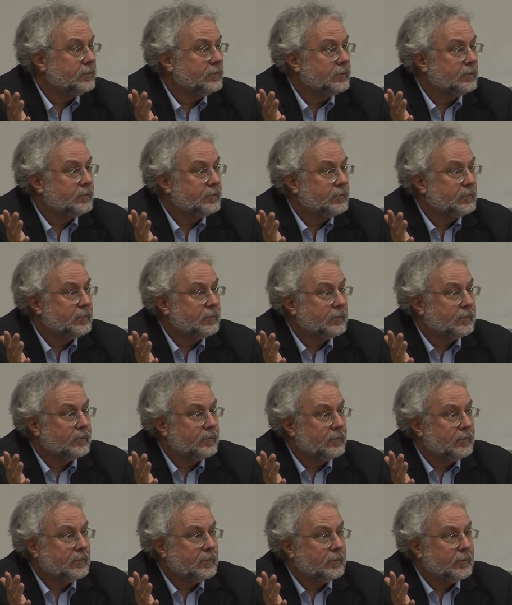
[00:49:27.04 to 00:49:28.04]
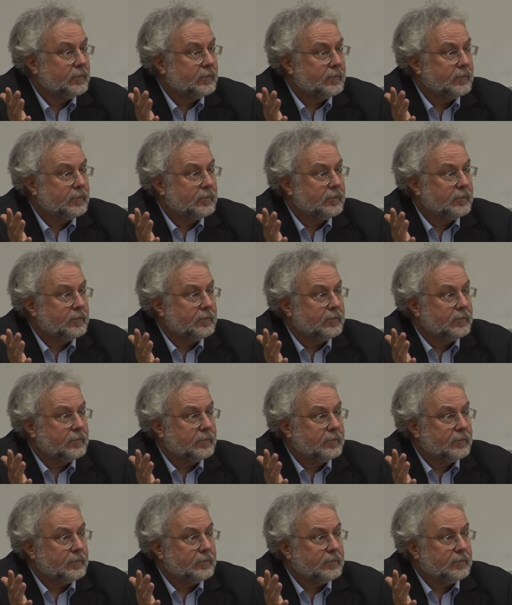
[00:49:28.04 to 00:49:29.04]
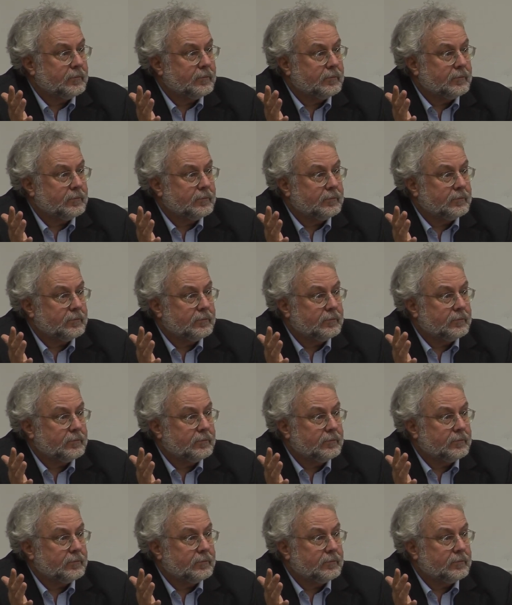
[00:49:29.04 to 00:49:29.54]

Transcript: Nothing is said.